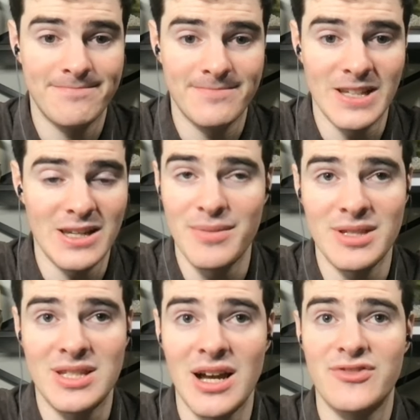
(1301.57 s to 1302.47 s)
it can be
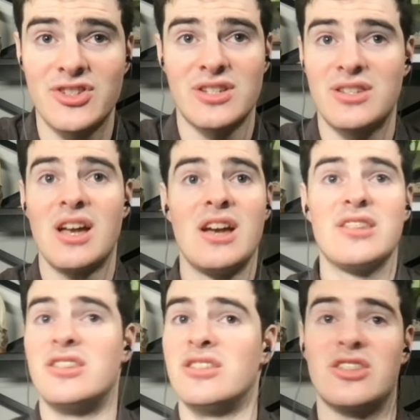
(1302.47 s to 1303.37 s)
tough, just
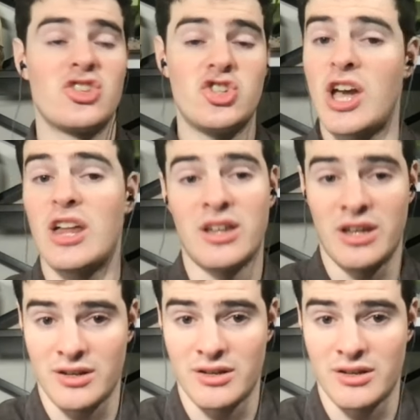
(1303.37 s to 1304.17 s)
the, the gelling,